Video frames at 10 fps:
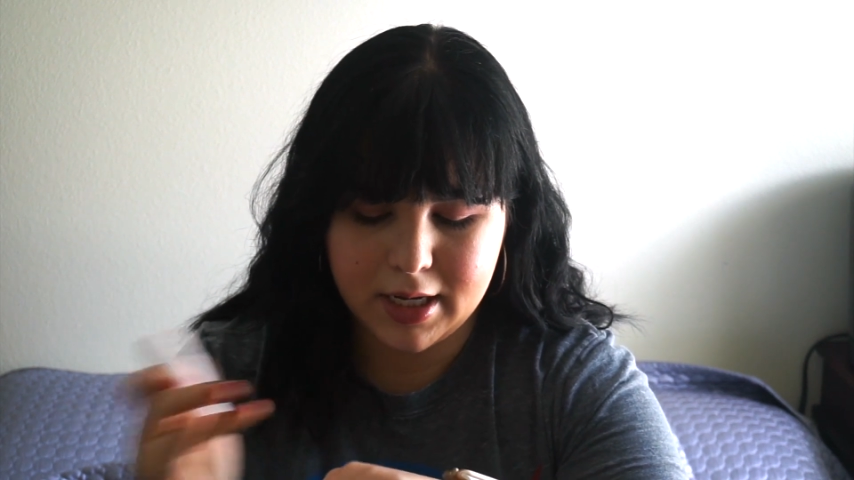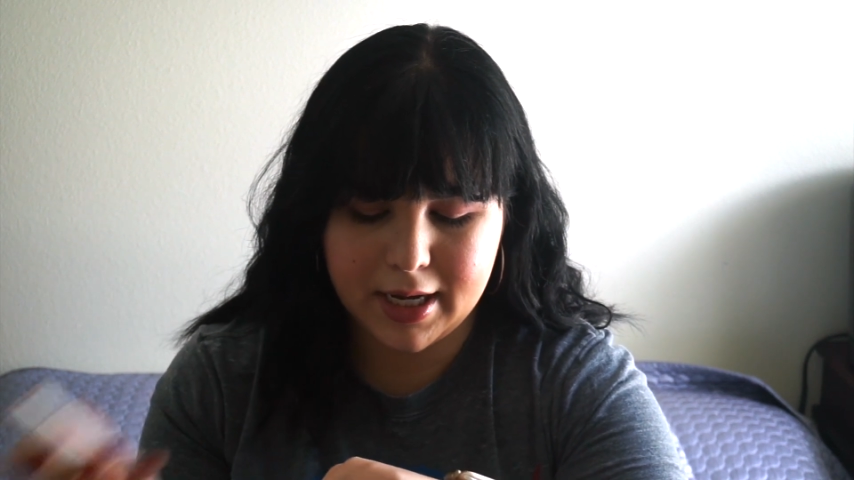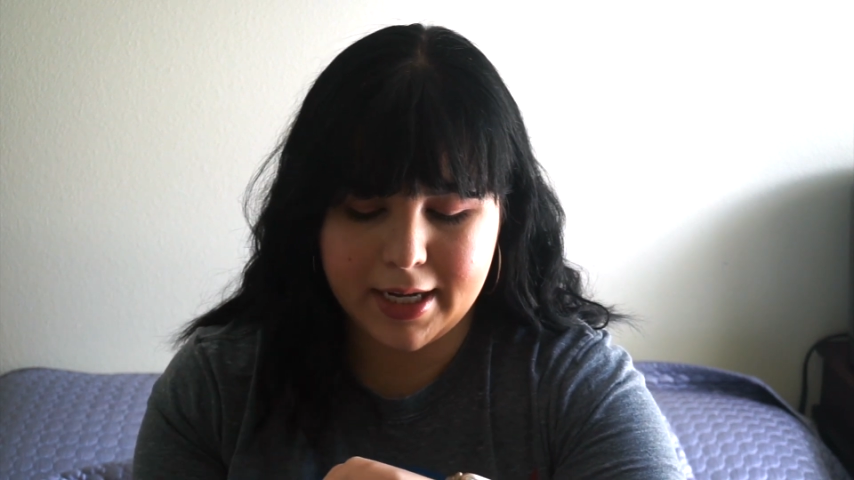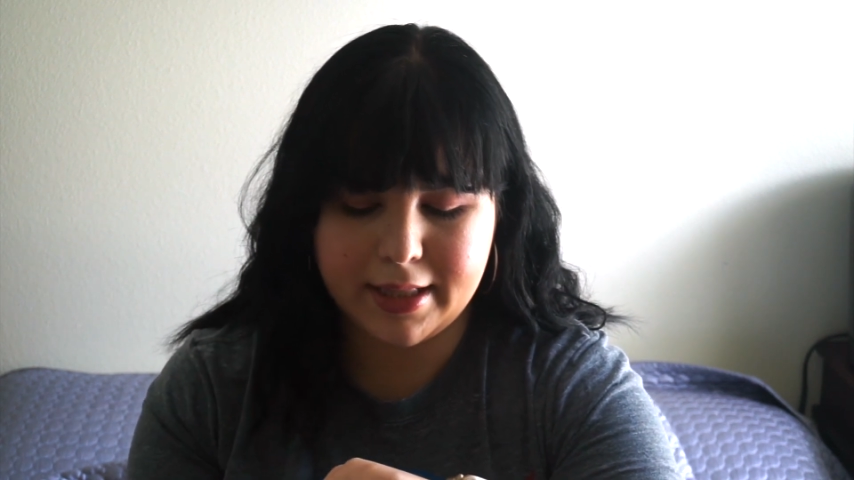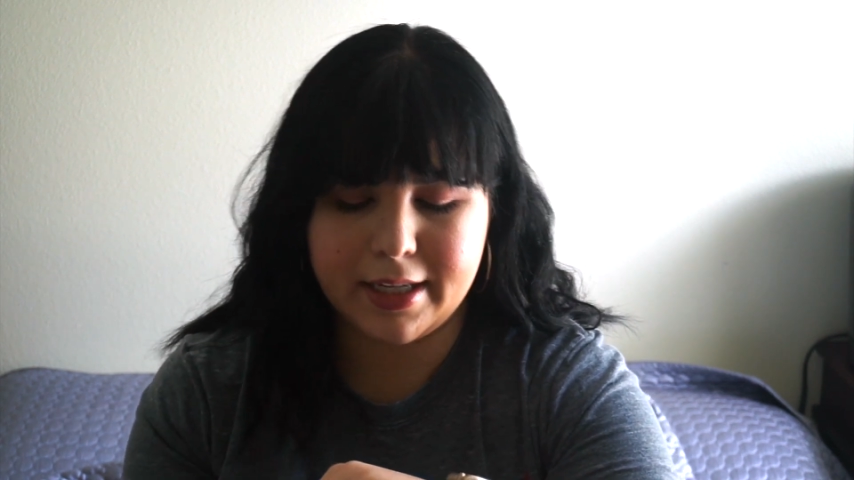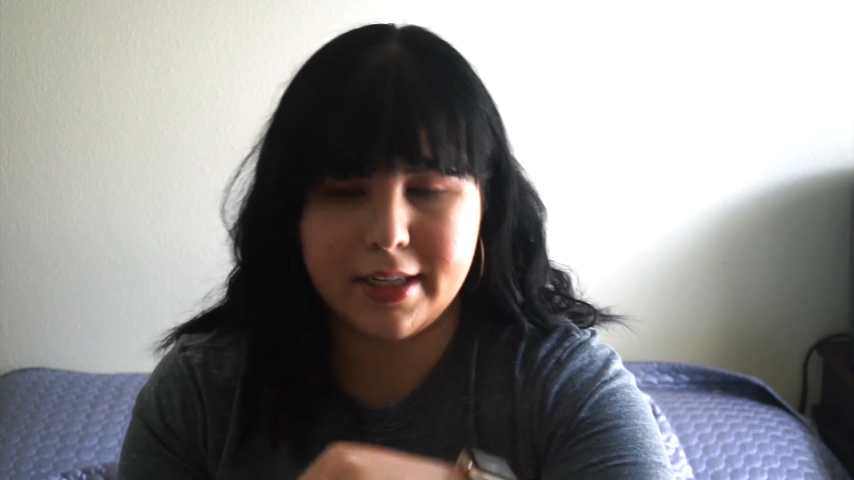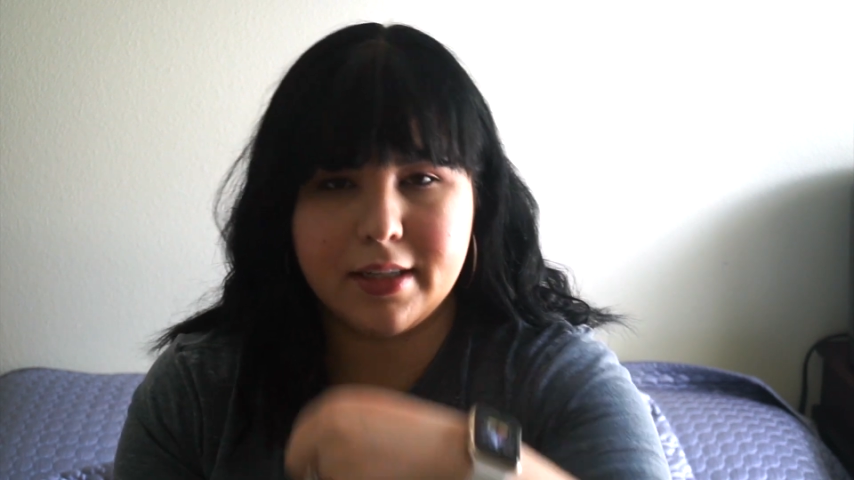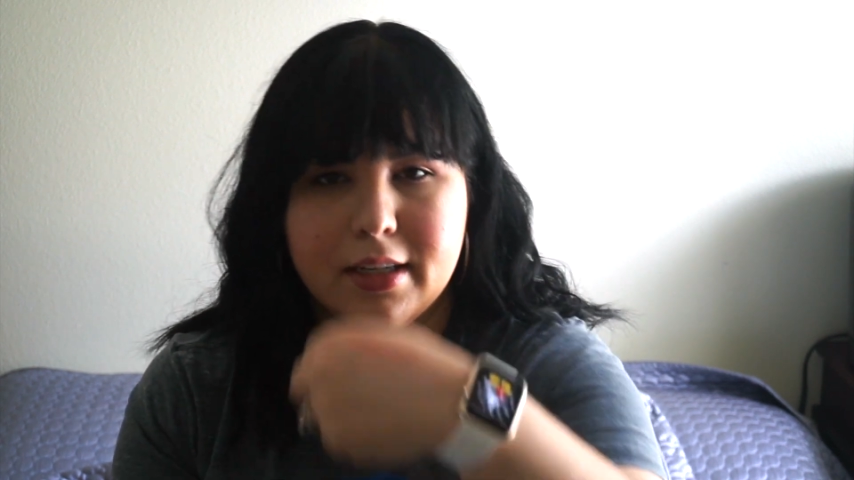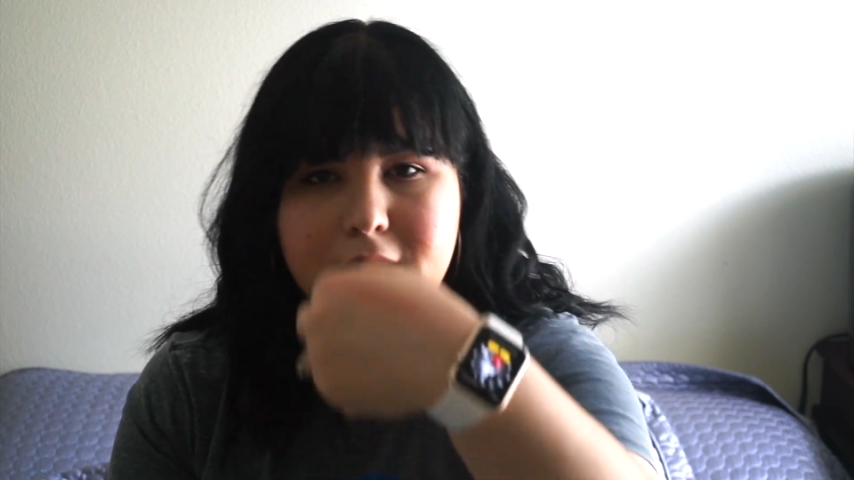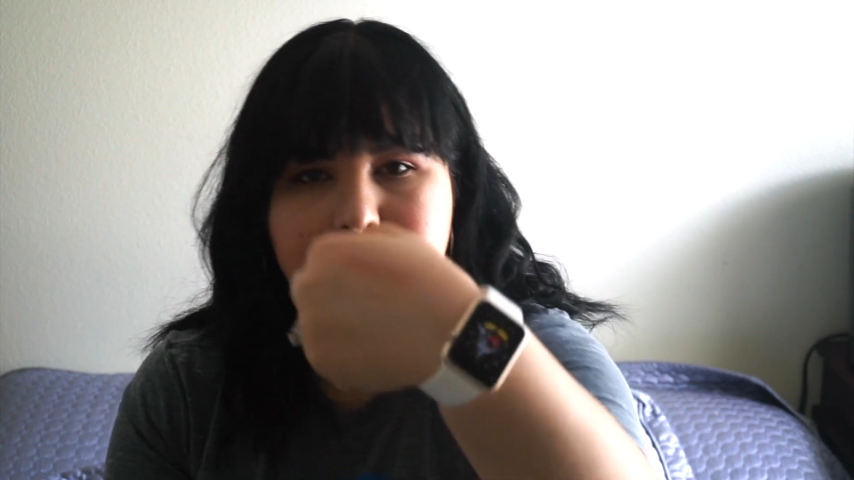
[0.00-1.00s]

highlight. I